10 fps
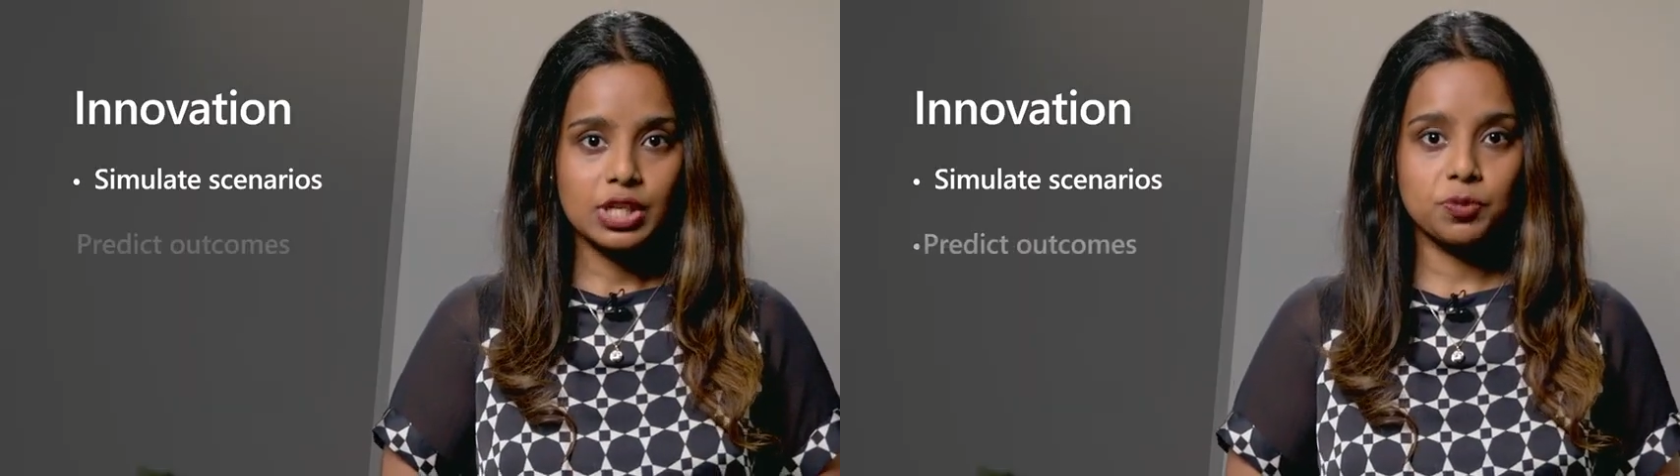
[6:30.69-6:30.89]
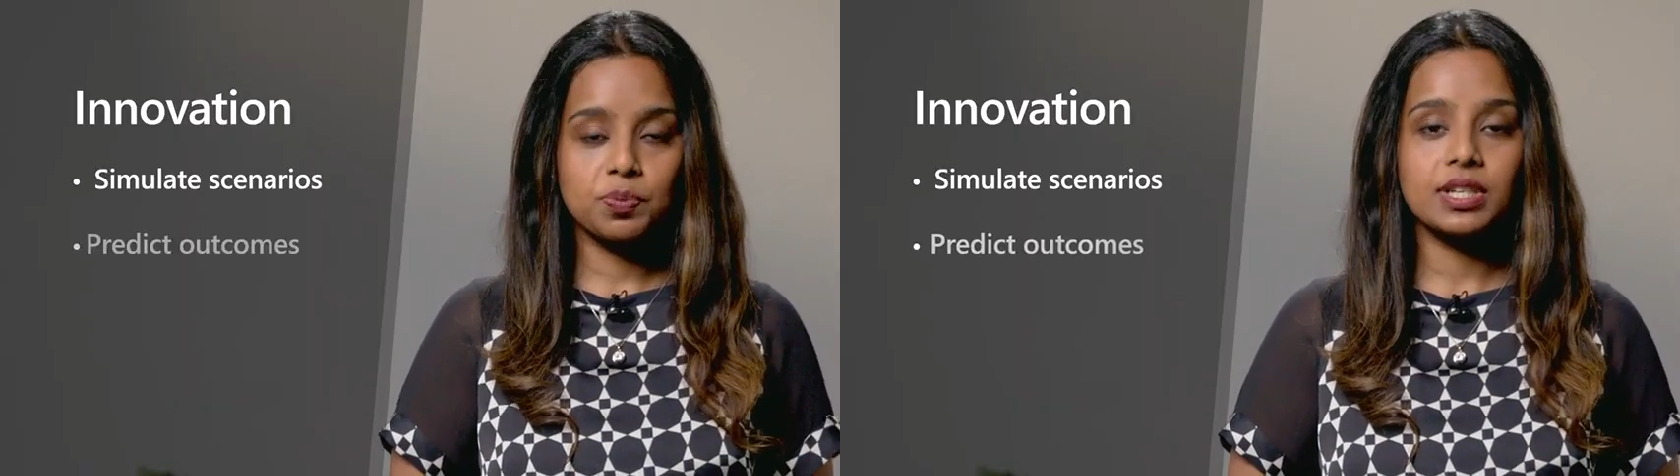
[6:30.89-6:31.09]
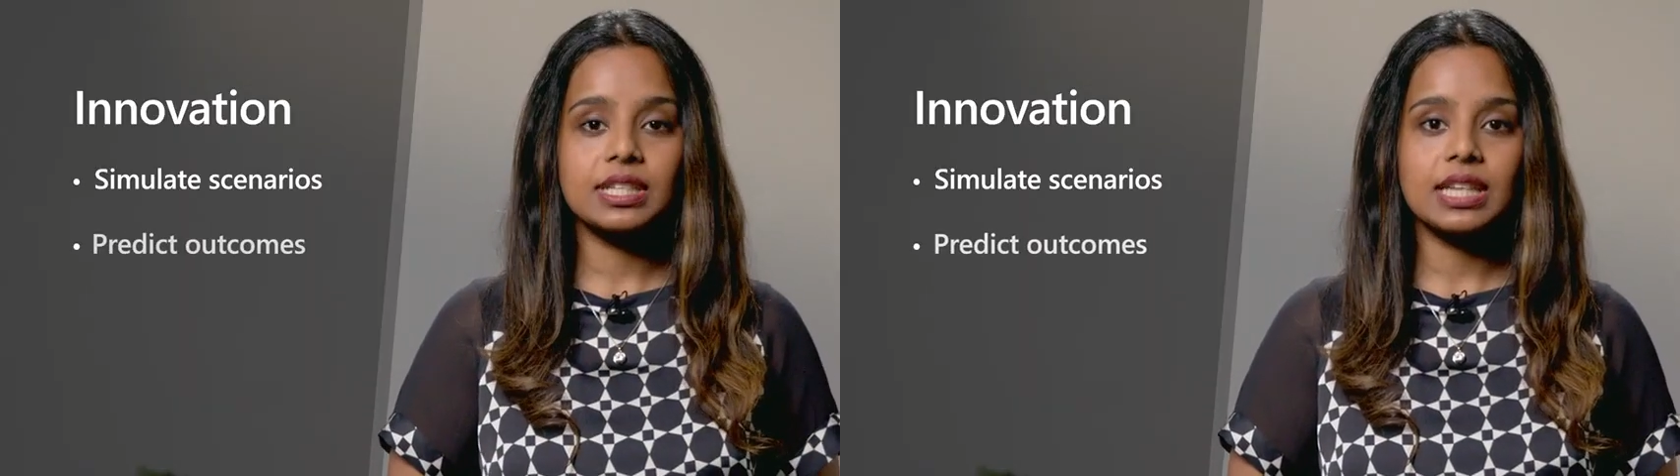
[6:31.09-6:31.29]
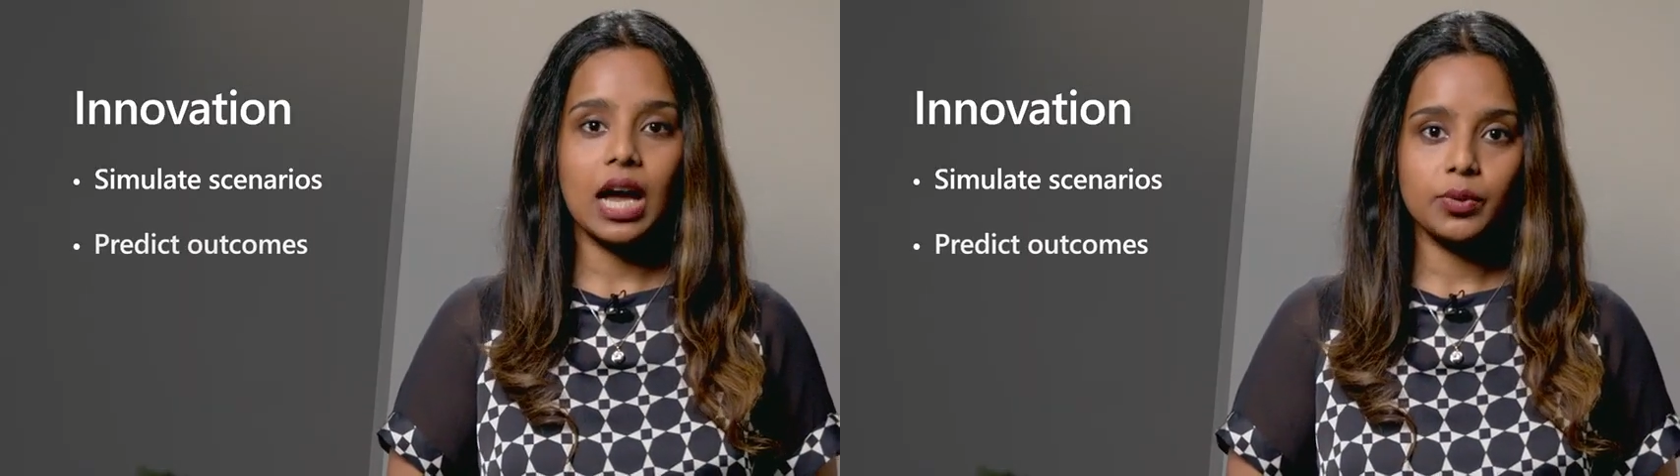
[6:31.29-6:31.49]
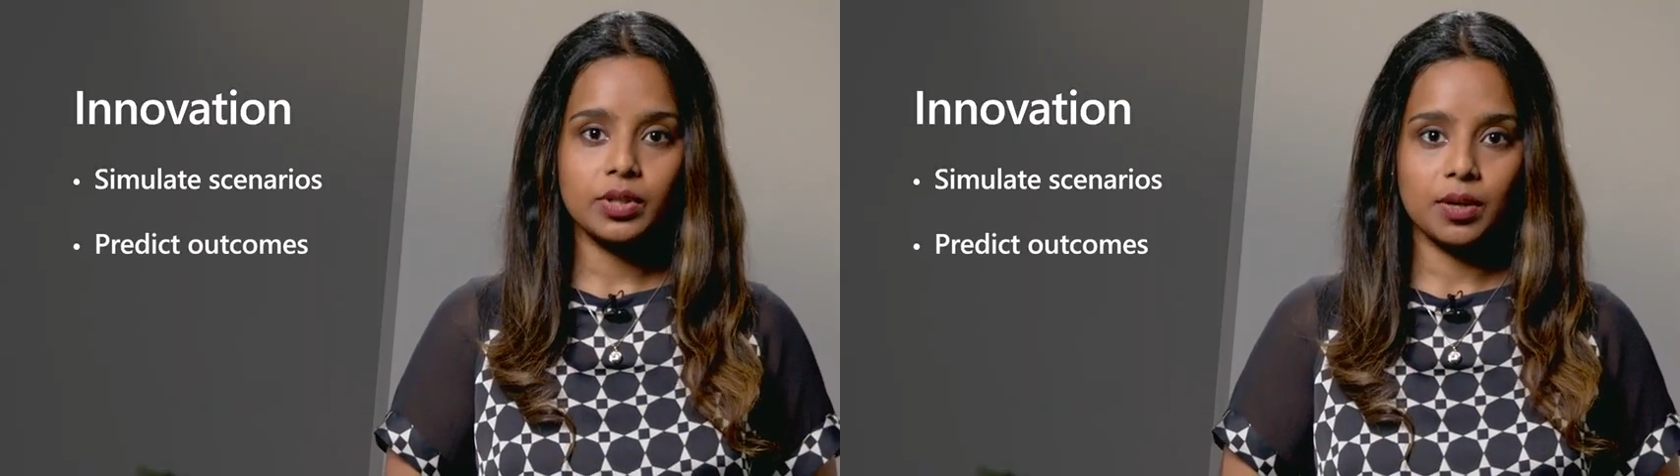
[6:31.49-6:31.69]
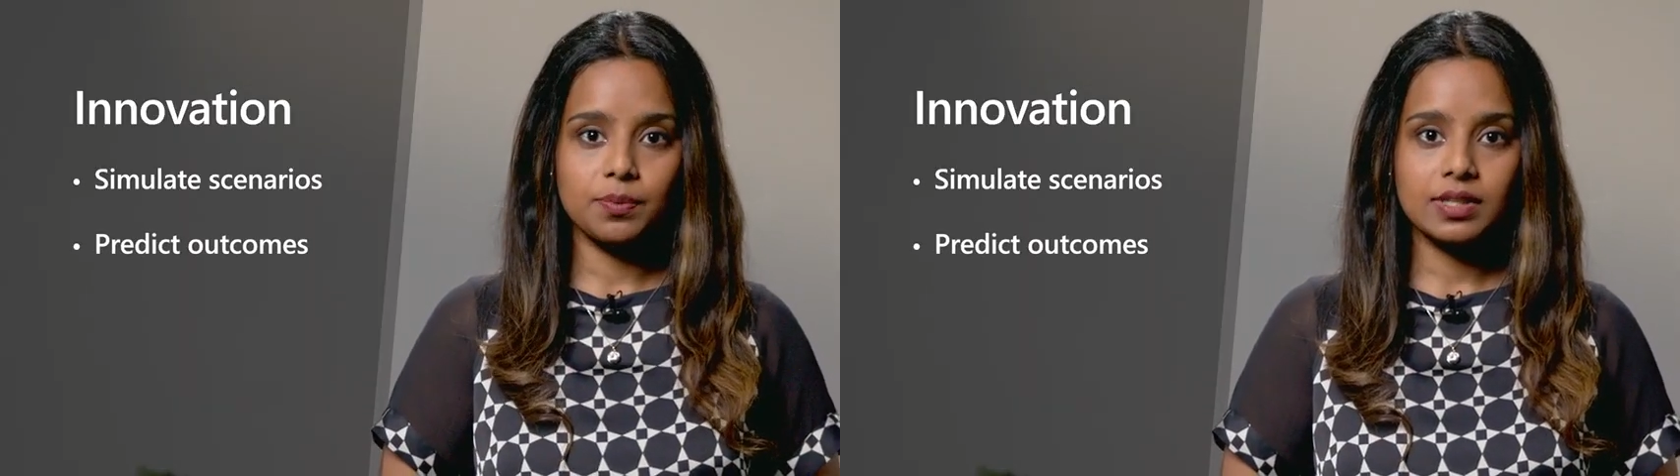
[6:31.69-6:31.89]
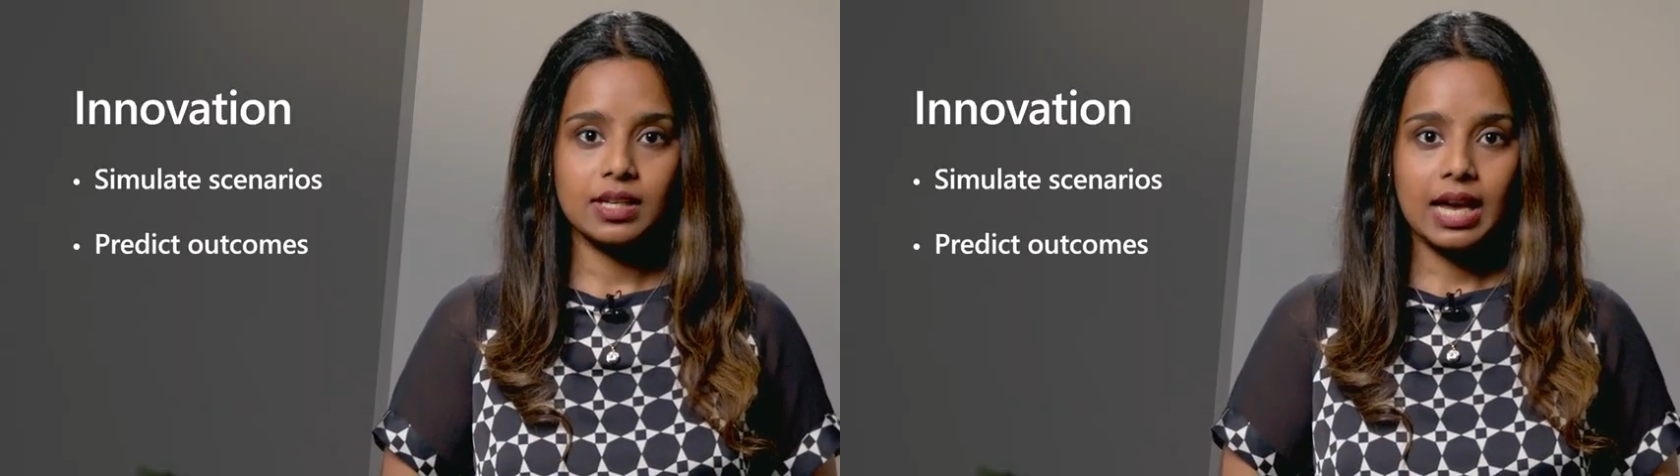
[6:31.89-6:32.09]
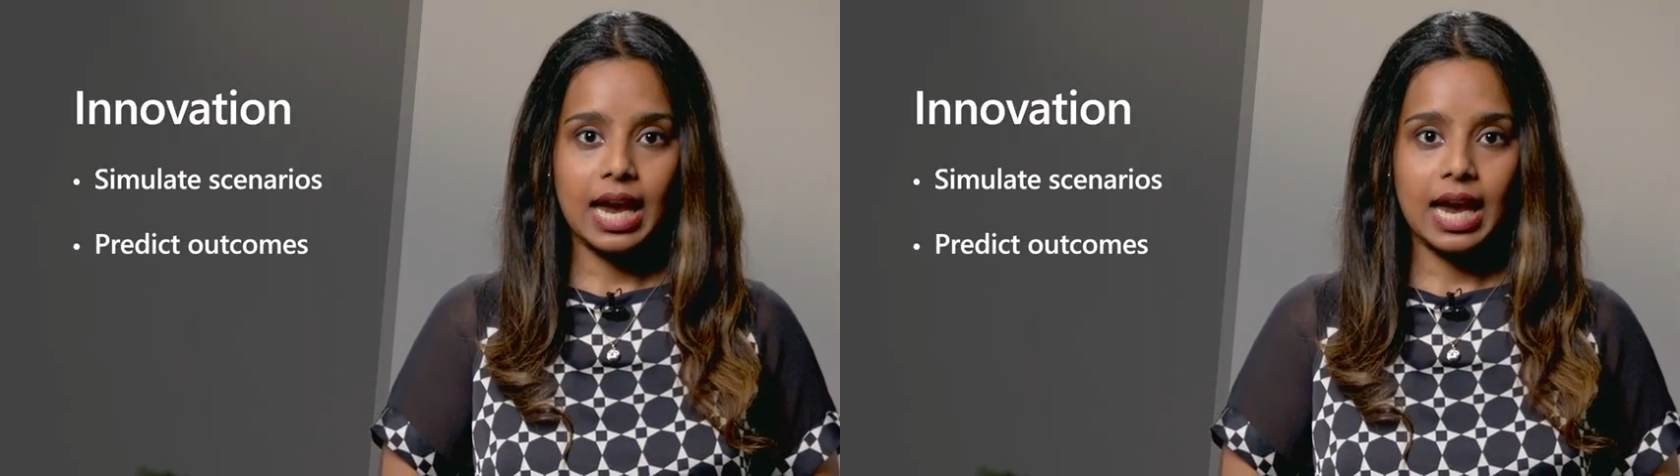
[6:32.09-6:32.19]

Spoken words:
to predict outcomes,